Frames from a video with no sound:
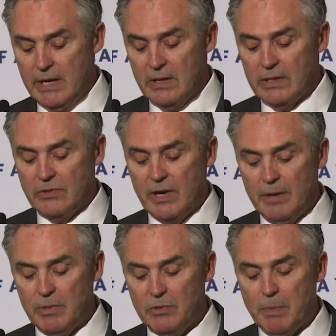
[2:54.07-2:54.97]
on the
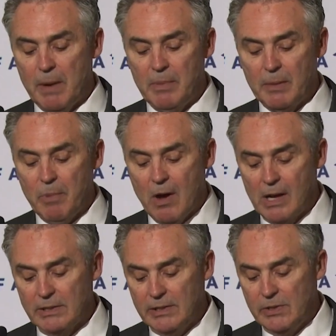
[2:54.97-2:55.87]
Chamber's public
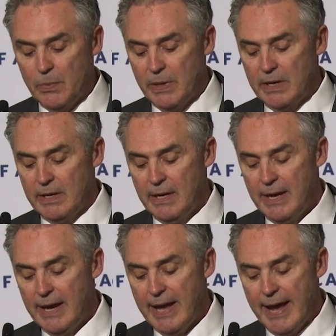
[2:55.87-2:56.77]
policy Twitter
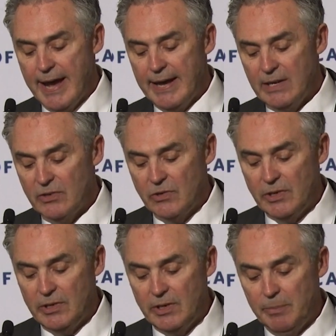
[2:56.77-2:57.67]
at
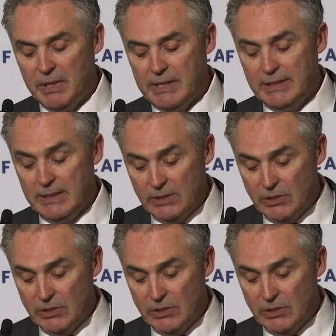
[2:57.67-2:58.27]
GBCC